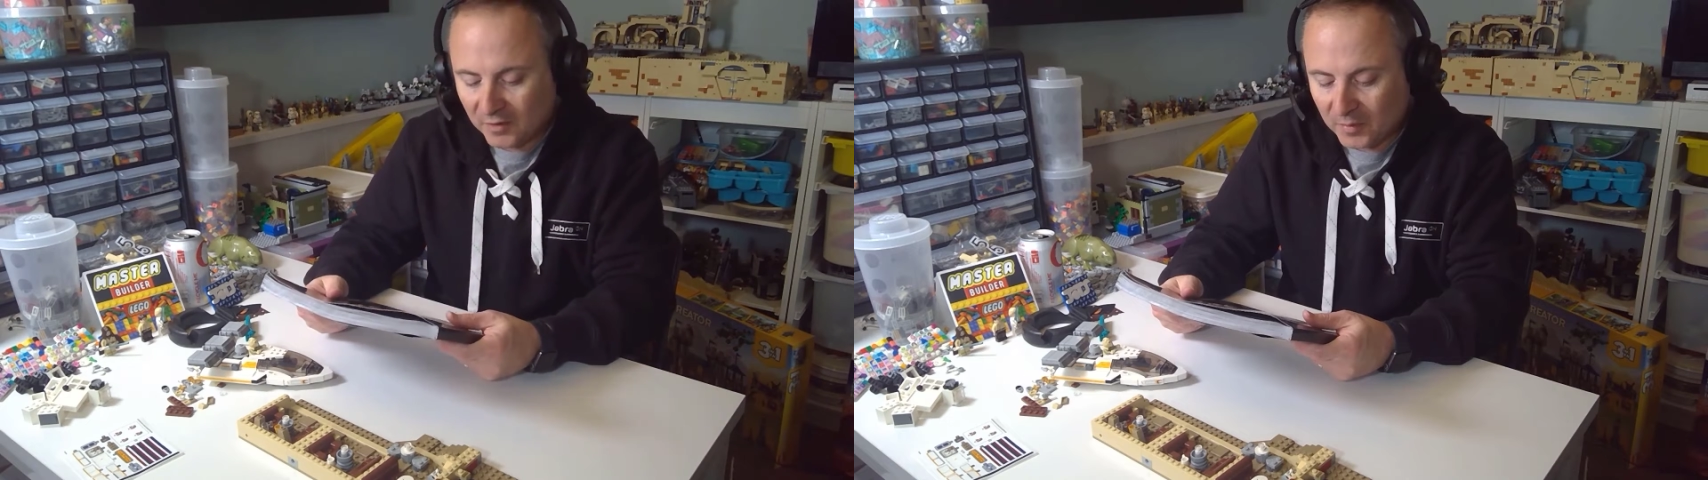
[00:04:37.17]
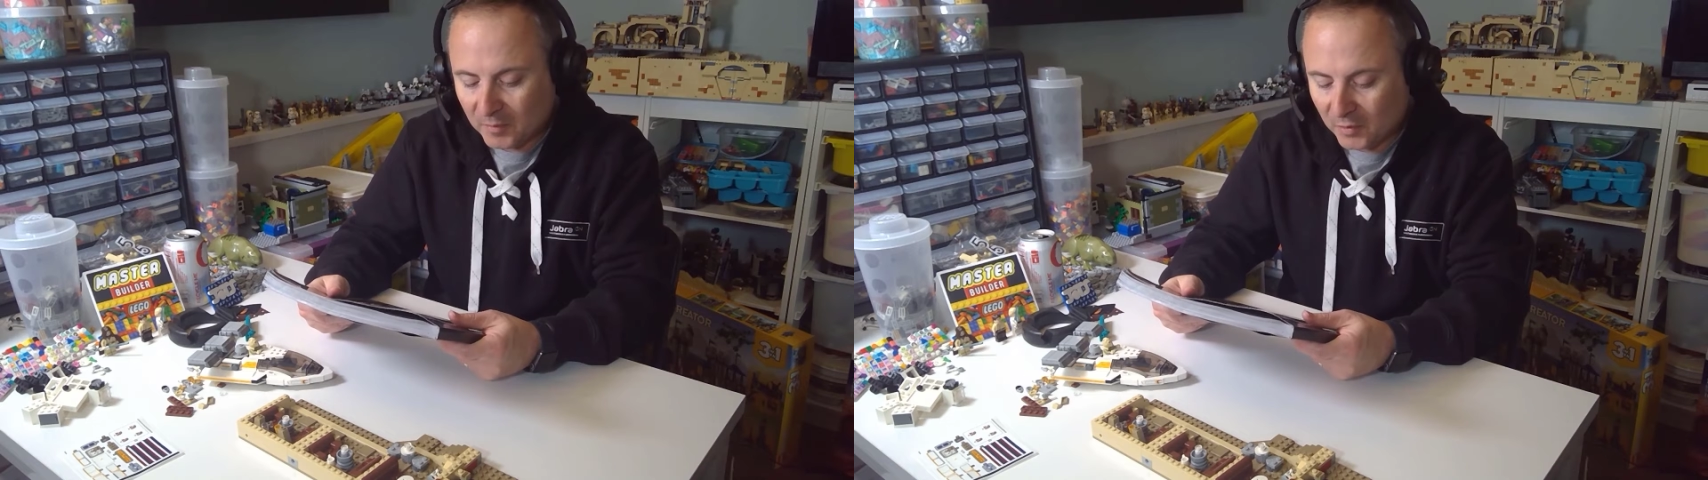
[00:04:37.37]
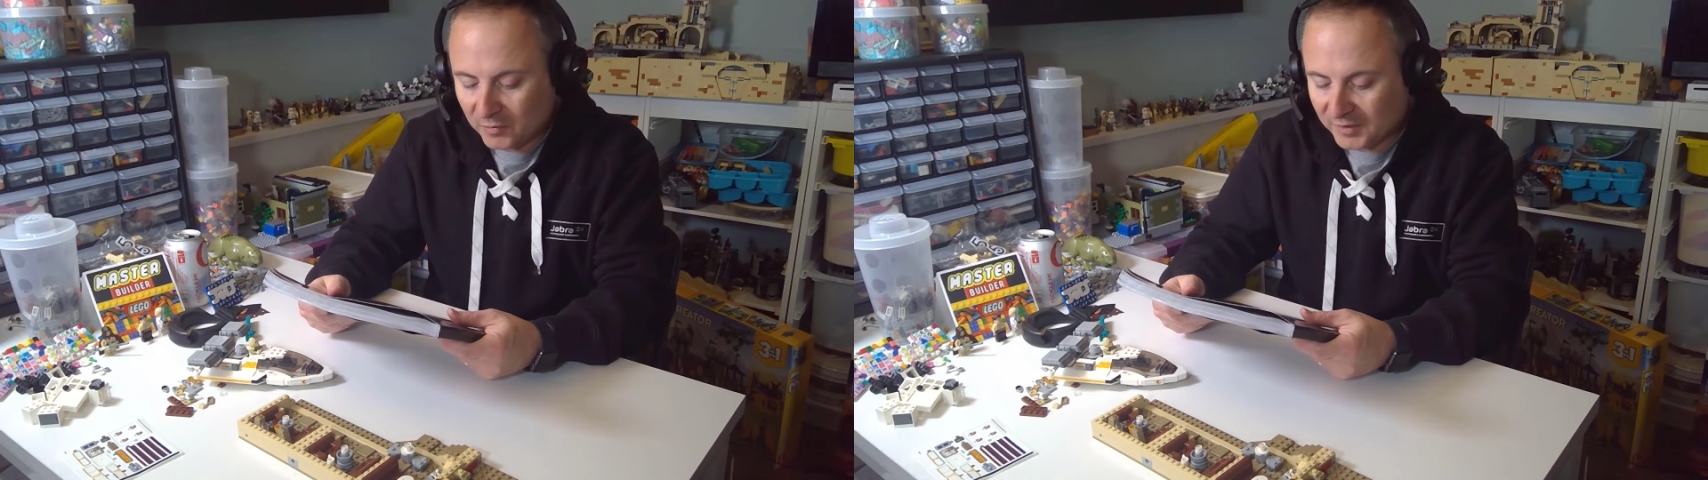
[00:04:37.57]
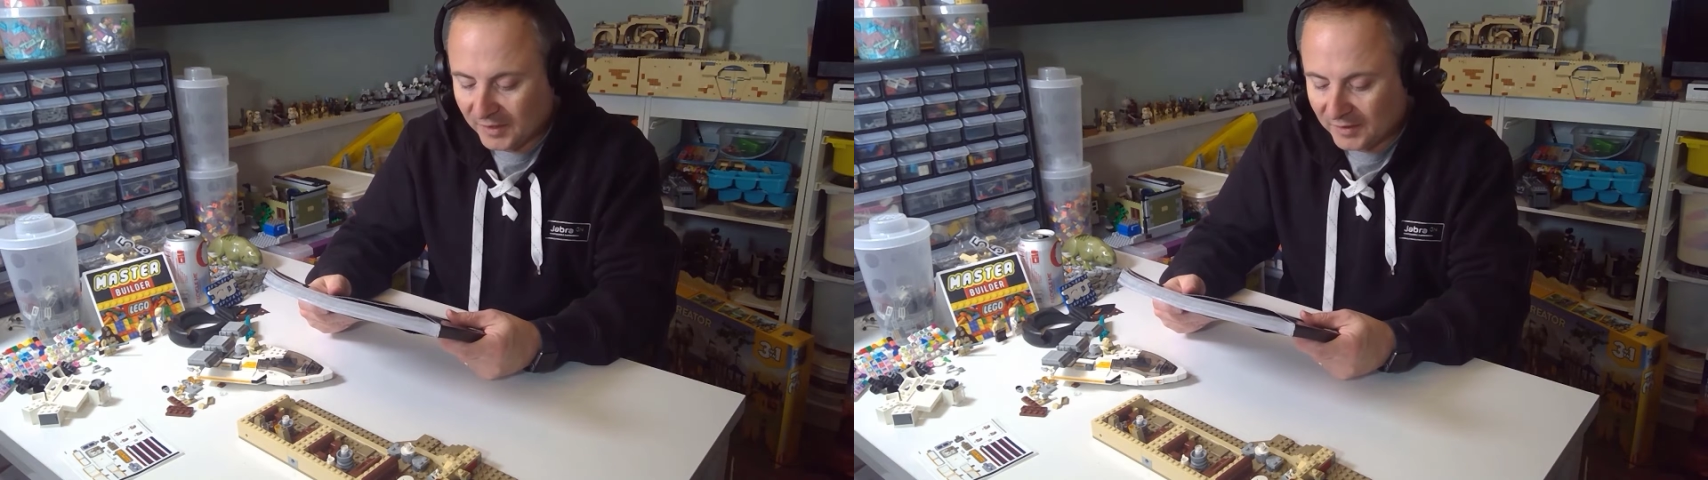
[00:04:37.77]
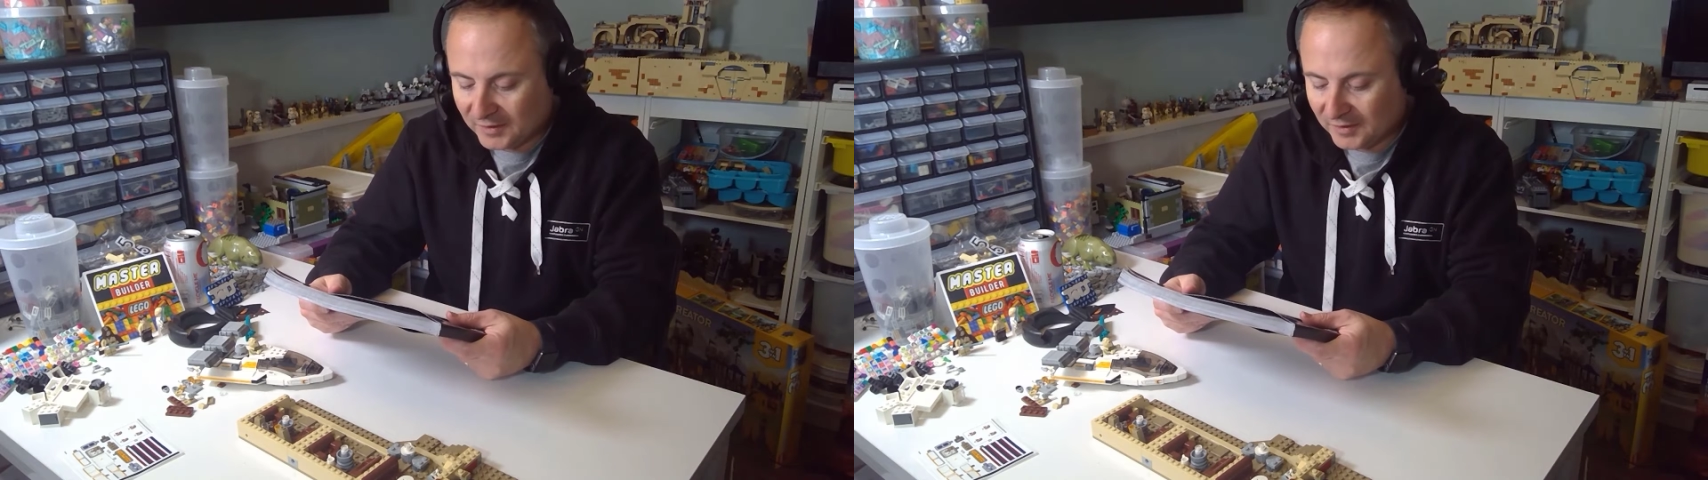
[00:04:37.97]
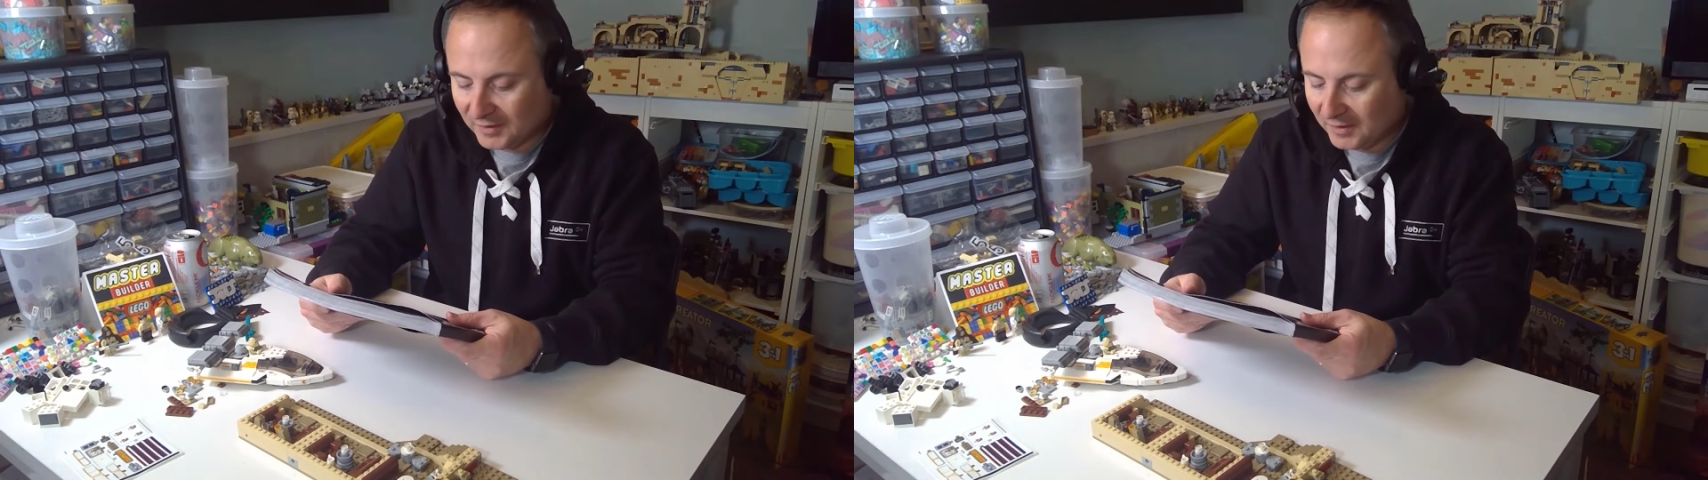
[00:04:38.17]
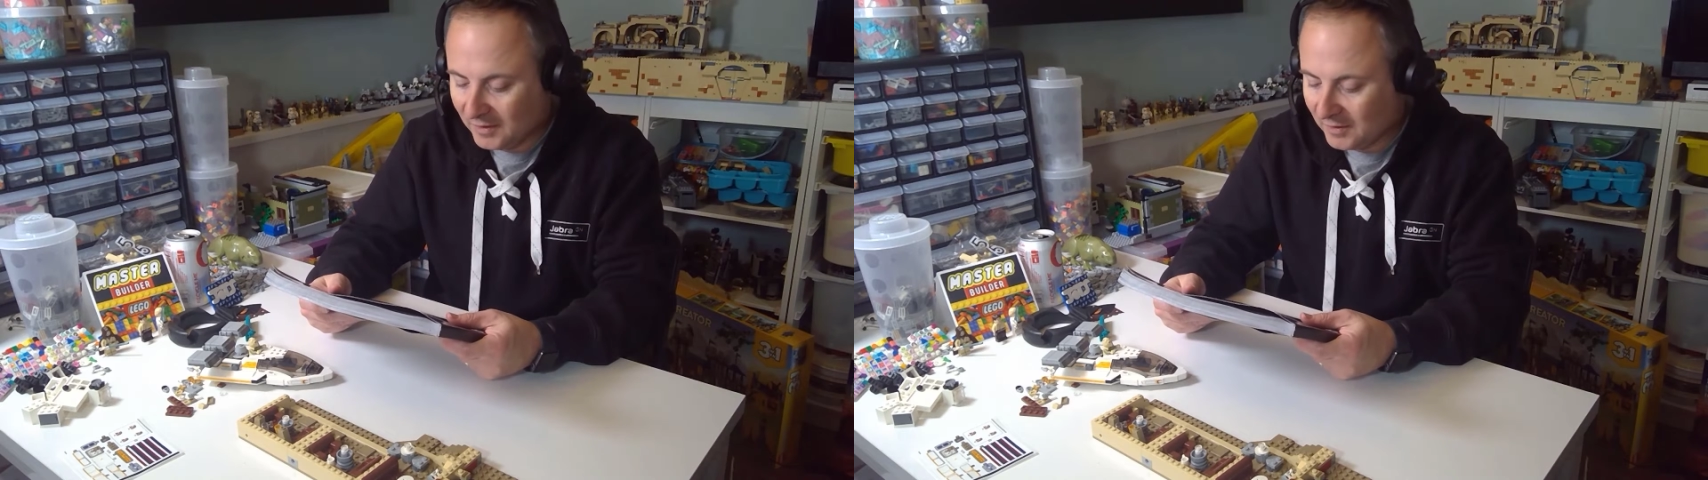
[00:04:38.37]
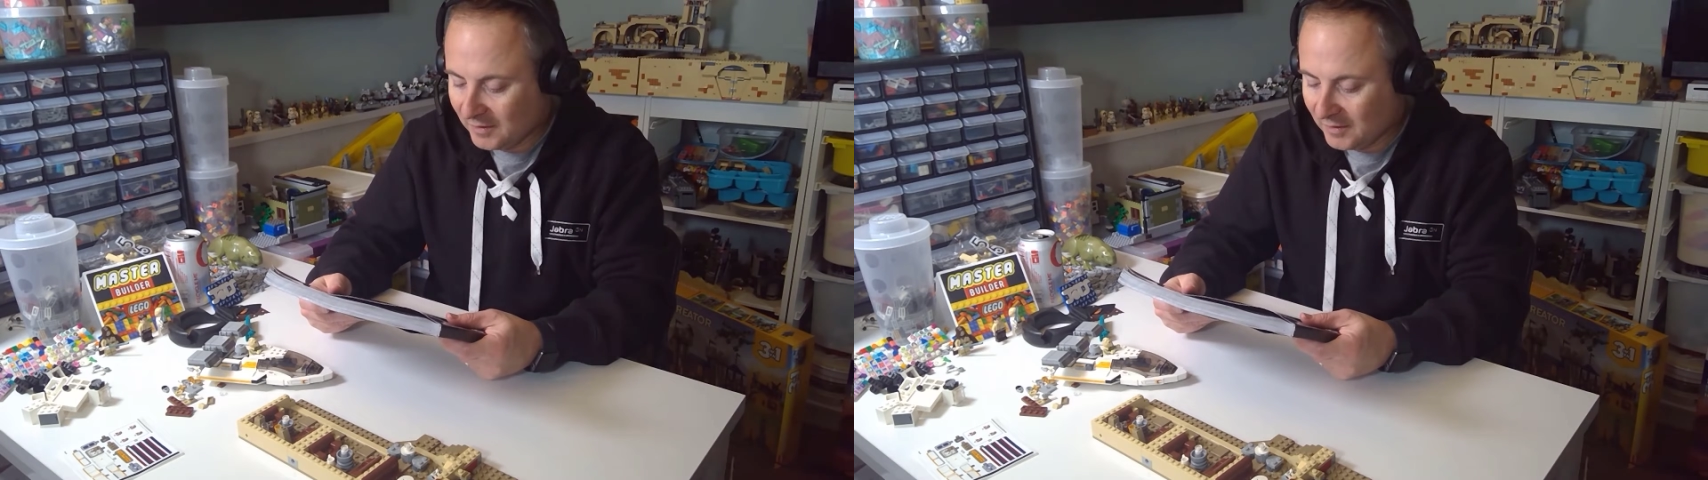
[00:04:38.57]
the Mos Eisley